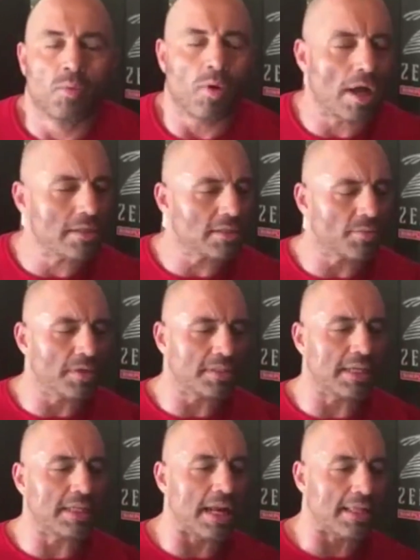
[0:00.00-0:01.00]
Well, I just want to say
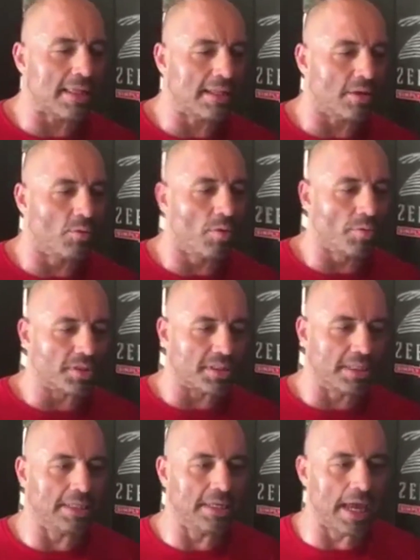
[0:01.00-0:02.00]
that I think that what we're
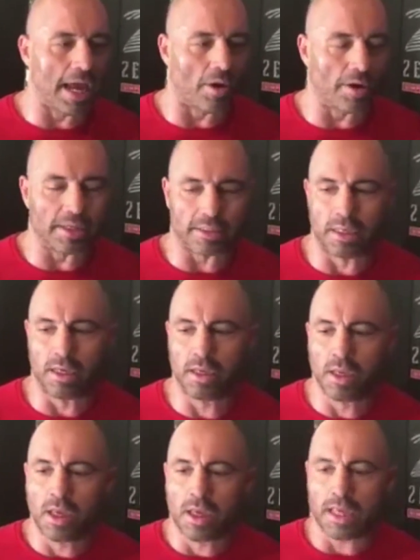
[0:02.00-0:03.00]
seeing now is,
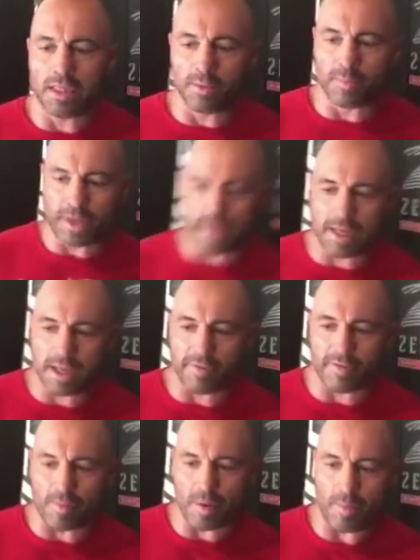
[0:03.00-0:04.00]
in the beginning of
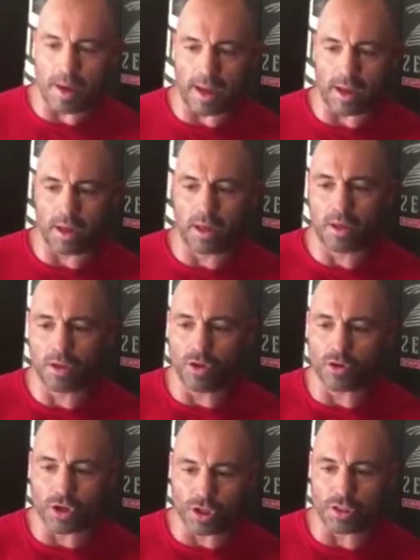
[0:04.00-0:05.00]
MMA, you
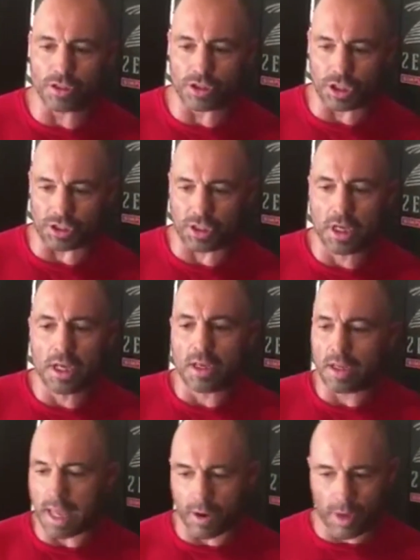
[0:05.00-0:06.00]
couldn't just
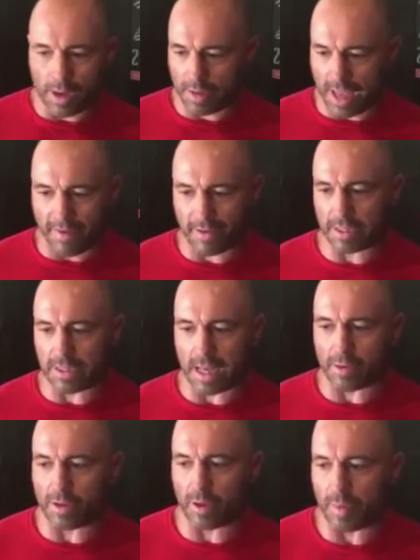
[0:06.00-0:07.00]
get away with having a
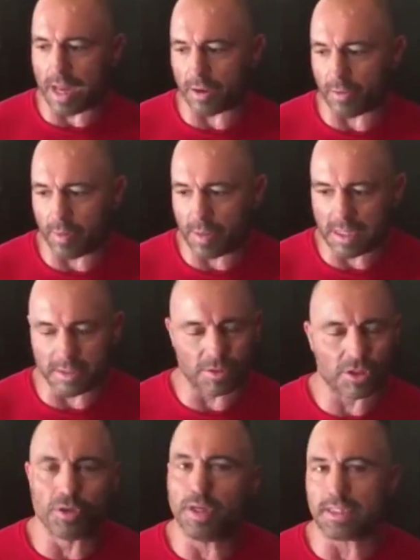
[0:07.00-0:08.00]
Taekwondo background because it was
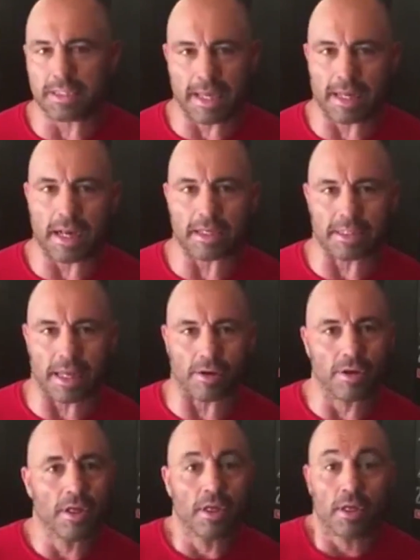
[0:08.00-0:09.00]
too easy to take guys down.
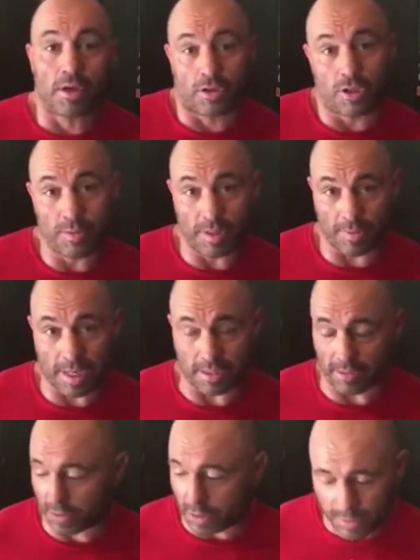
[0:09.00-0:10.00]
Too many
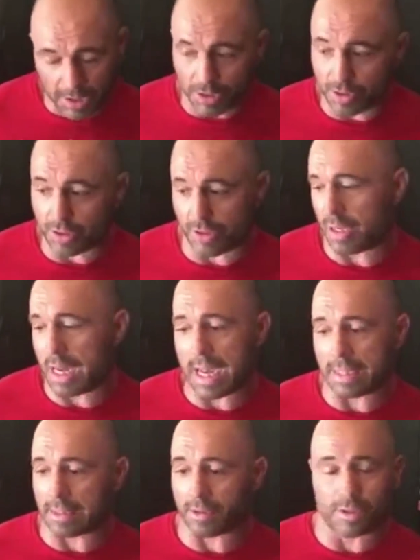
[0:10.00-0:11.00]
wrestlers, too many jiu-jitsu
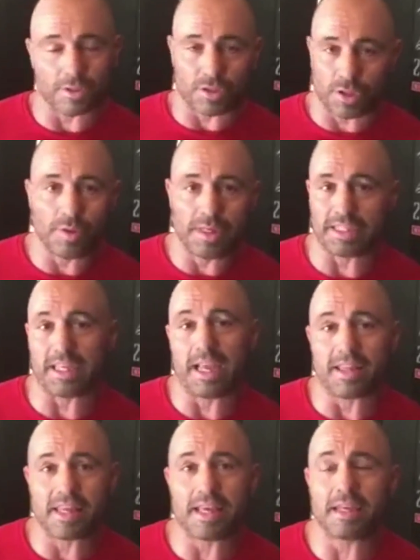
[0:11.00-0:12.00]
guys, it's too easy. And
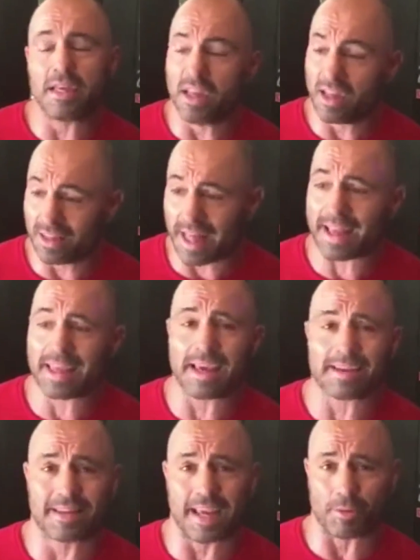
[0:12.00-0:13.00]
then leg kicks
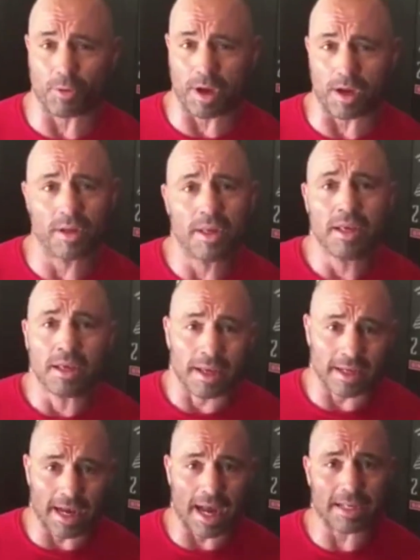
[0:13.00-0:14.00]
came around. And
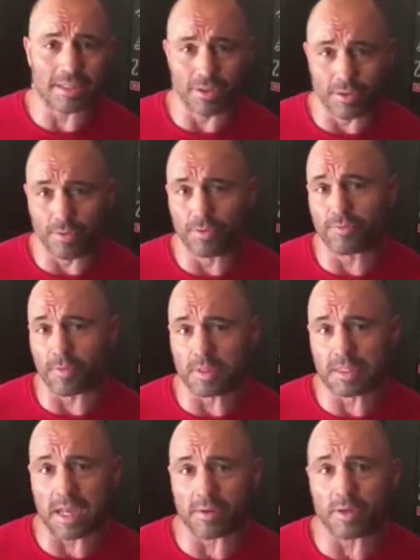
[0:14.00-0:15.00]
guys who, from a
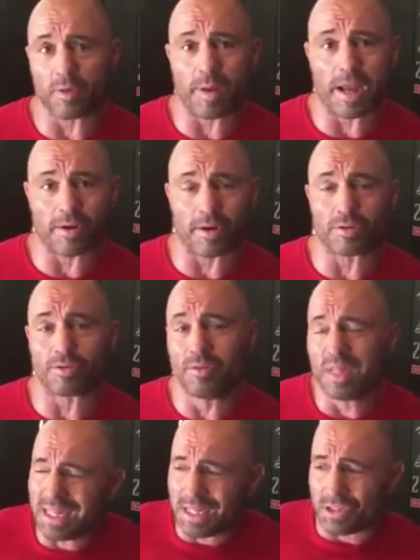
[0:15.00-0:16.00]
Taekwondo background,
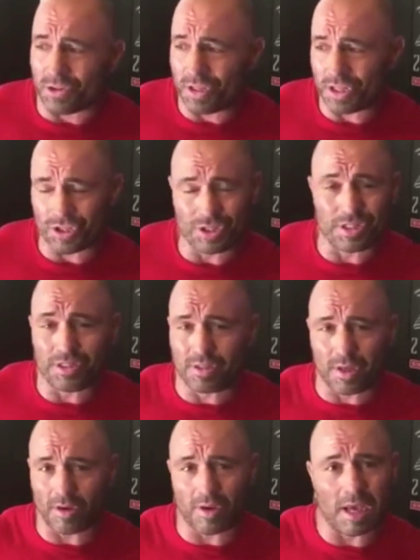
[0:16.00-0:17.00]
traditionally
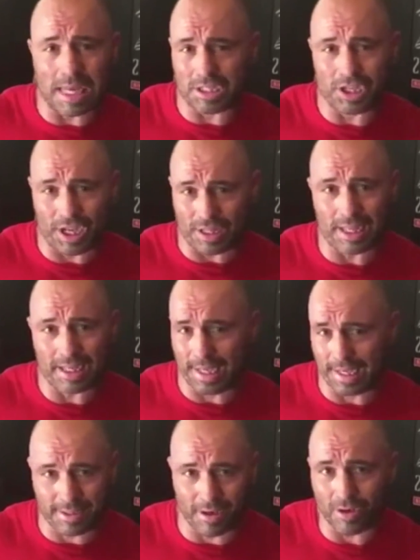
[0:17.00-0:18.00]
don't know how to check leg
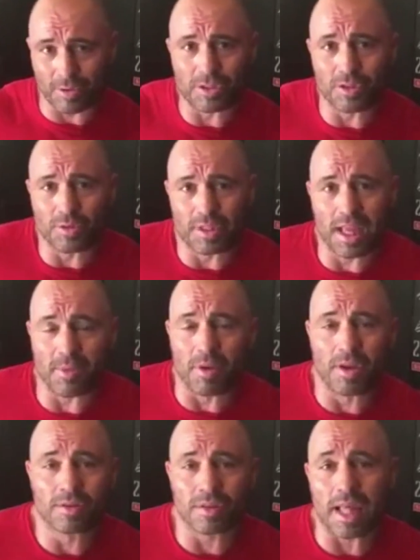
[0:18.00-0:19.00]
kicks. They don't know what to do with them.
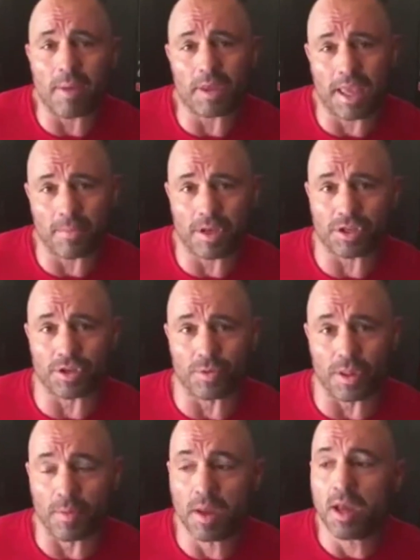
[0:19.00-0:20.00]
So that became an issue with
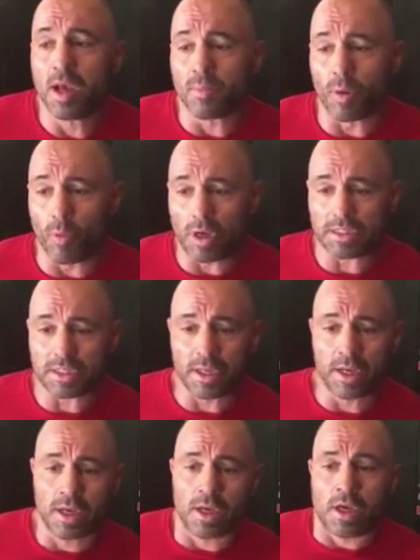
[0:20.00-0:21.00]
them. But once
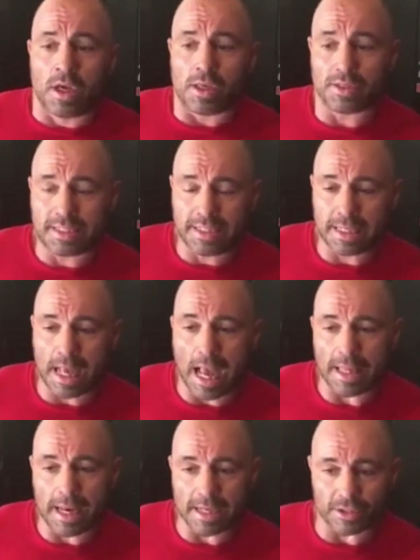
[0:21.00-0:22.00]
you see a guy
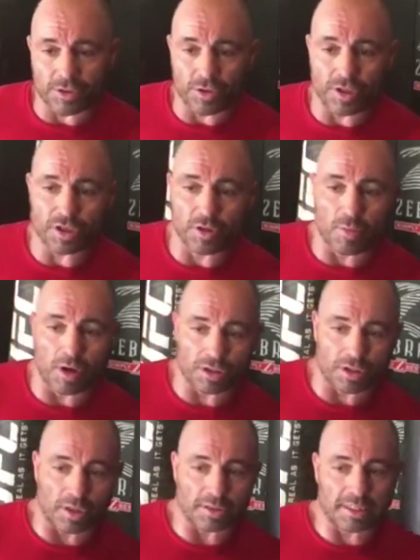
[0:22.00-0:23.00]
that has a traditional martial
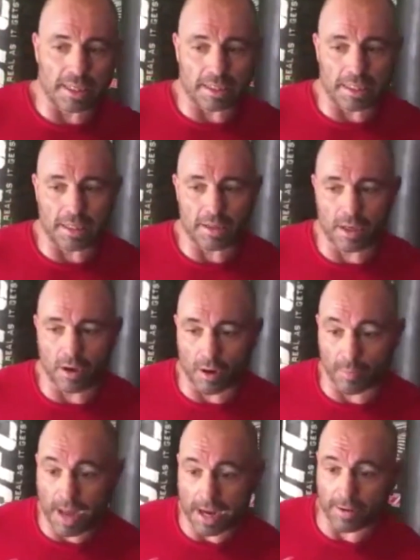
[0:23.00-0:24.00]
arts technique, or a
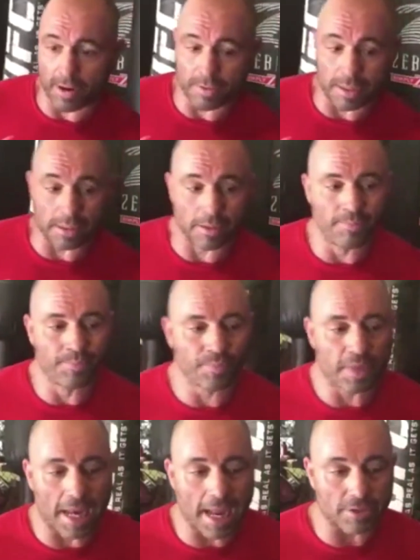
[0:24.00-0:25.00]
background rather,
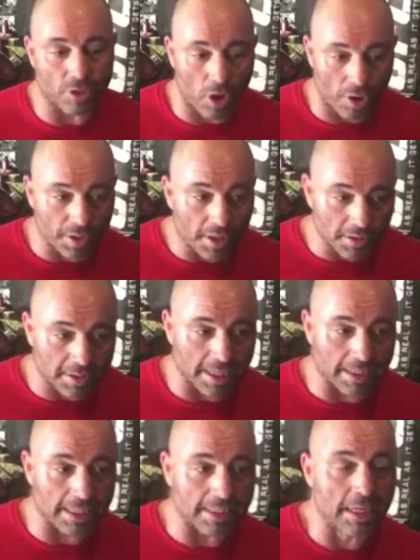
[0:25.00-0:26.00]
that has all the other
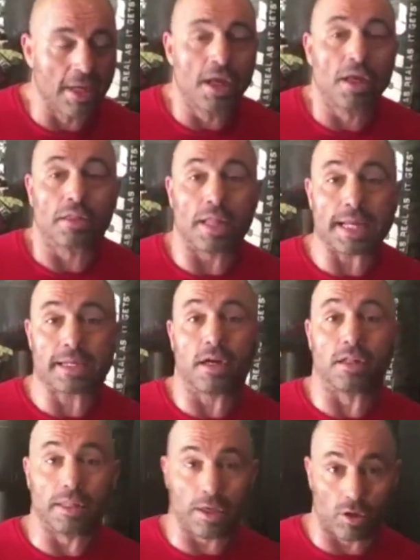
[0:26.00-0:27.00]
techniques, like a
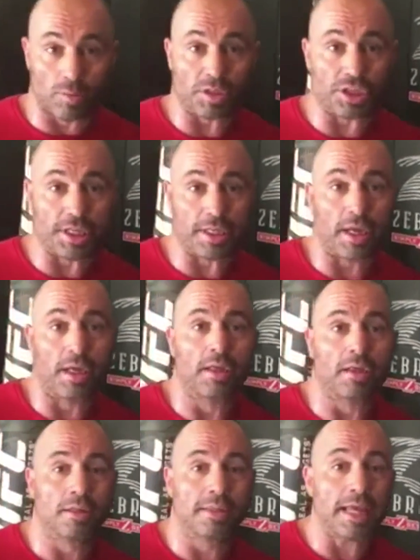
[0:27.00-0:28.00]
Lyoto Machida,
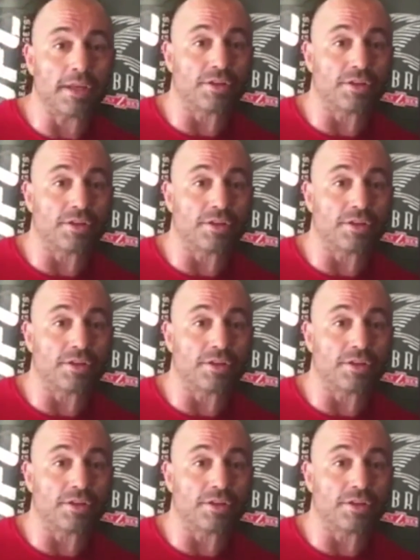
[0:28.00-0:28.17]
then you're